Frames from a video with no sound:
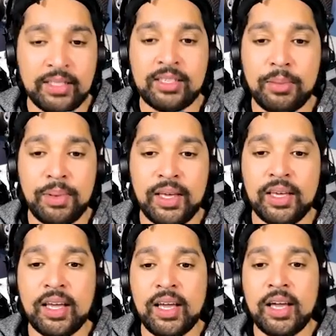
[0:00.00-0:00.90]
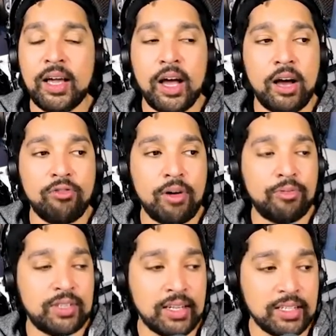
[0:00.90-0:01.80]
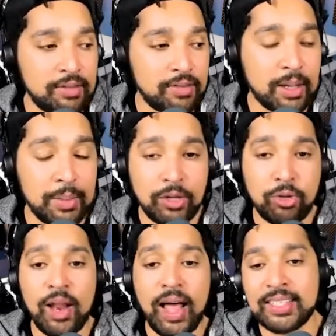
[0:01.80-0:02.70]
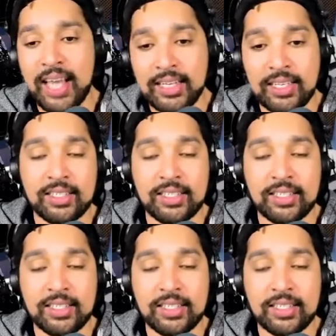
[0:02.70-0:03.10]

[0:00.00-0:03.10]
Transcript: to be a representative of somebody who likes gadgets,